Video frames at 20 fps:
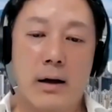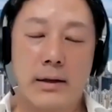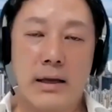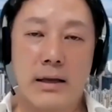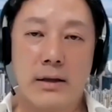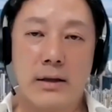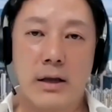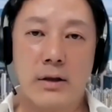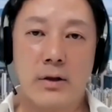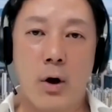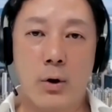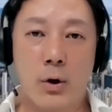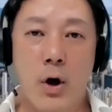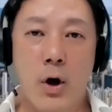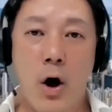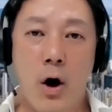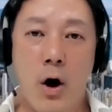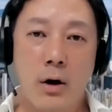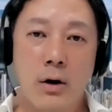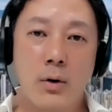in Hong
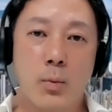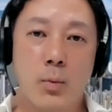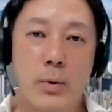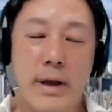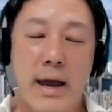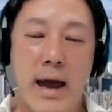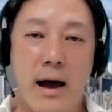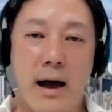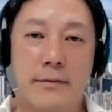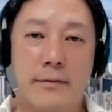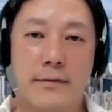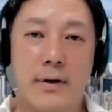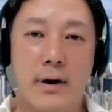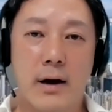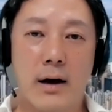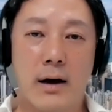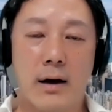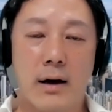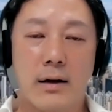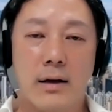Kong, we have
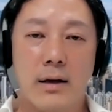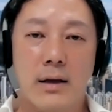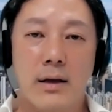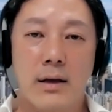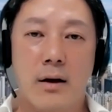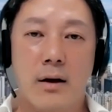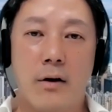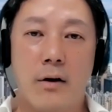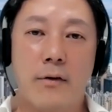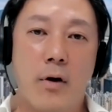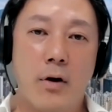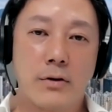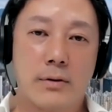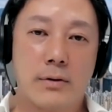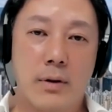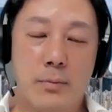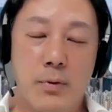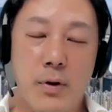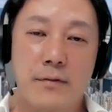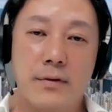
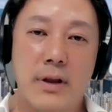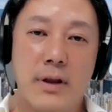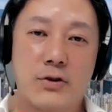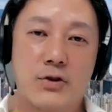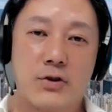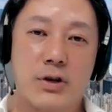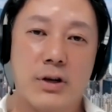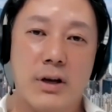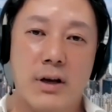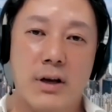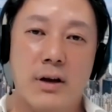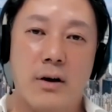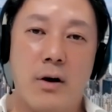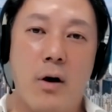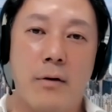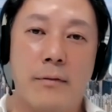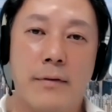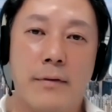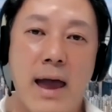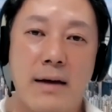the privilege
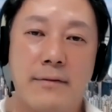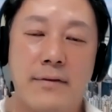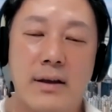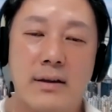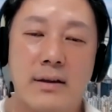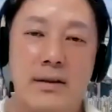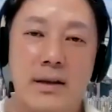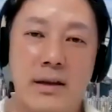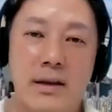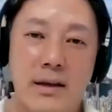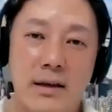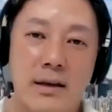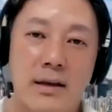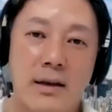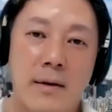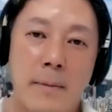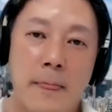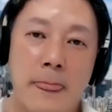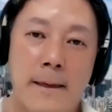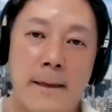of having the
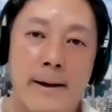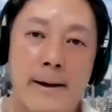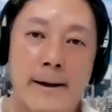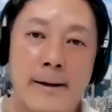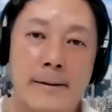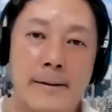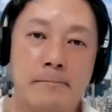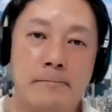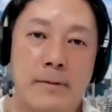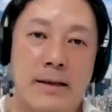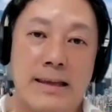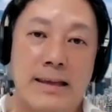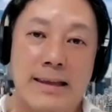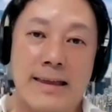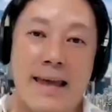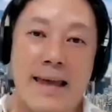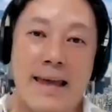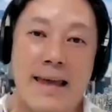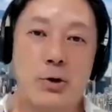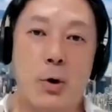
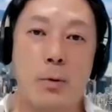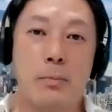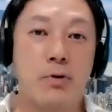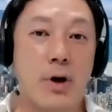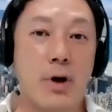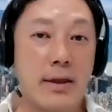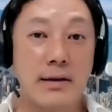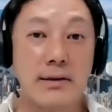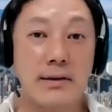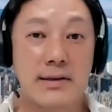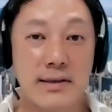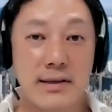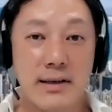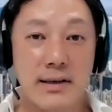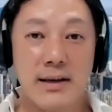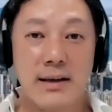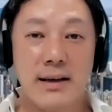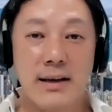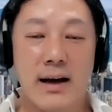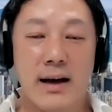international products,
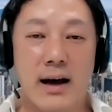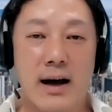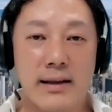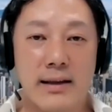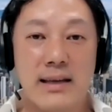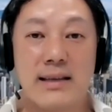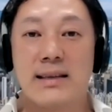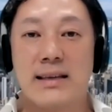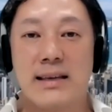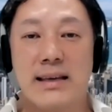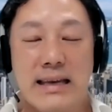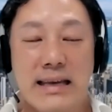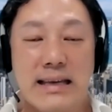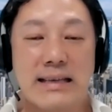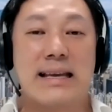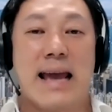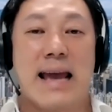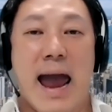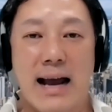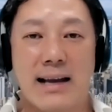
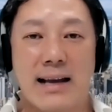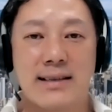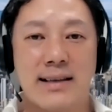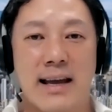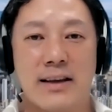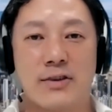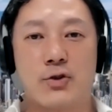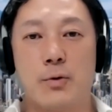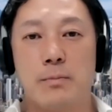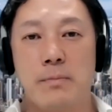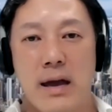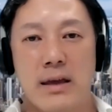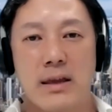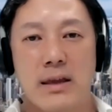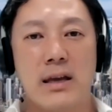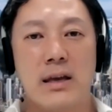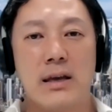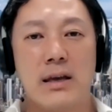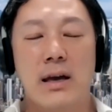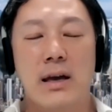easy access to
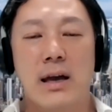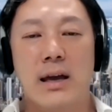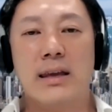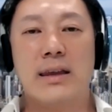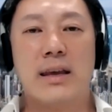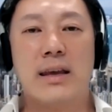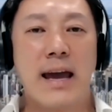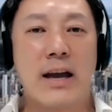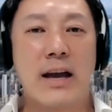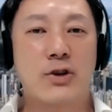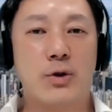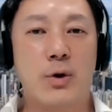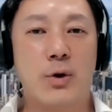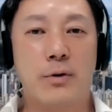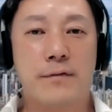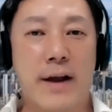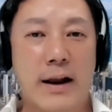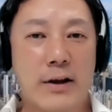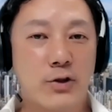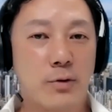many
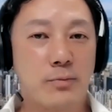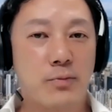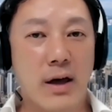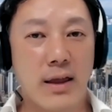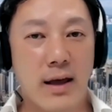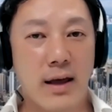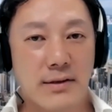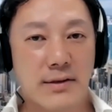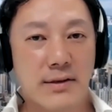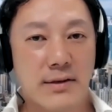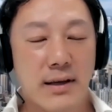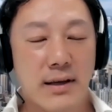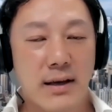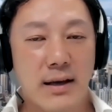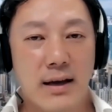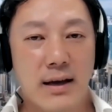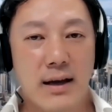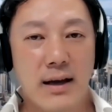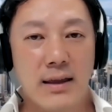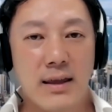international financial products.
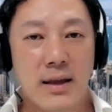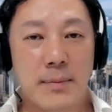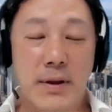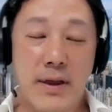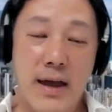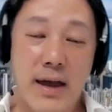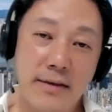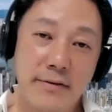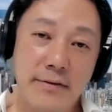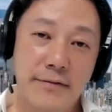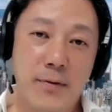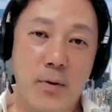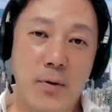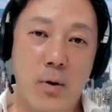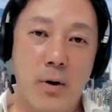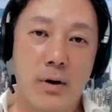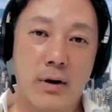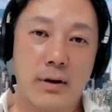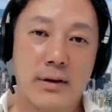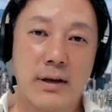But then
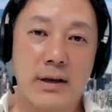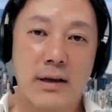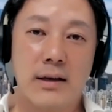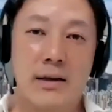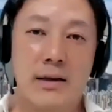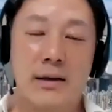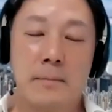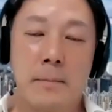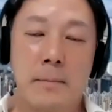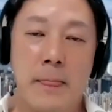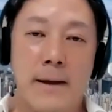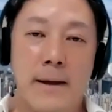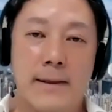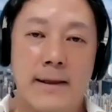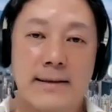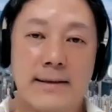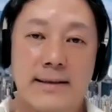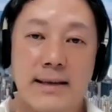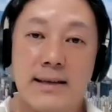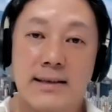for the
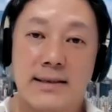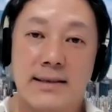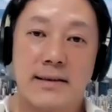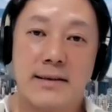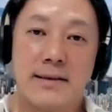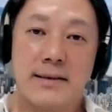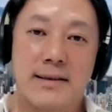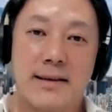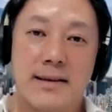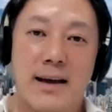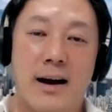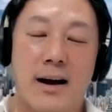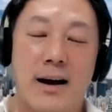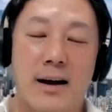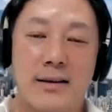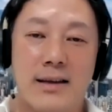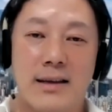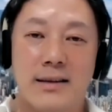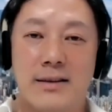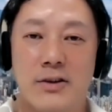citizens
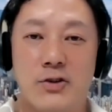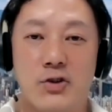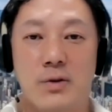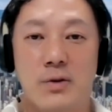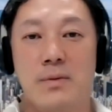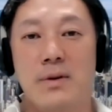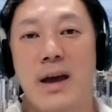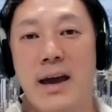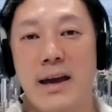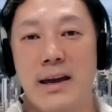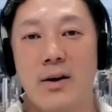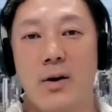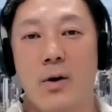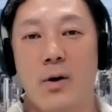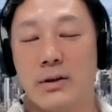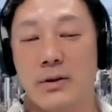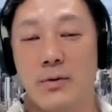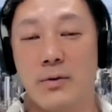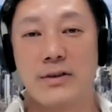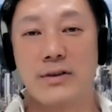in the GBA
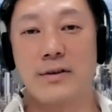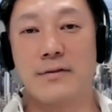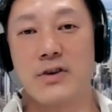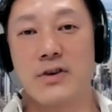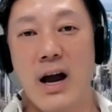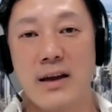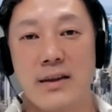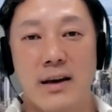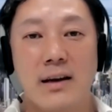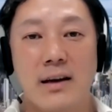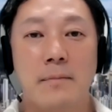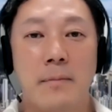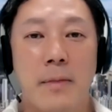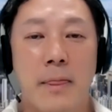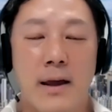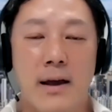or the rest of China,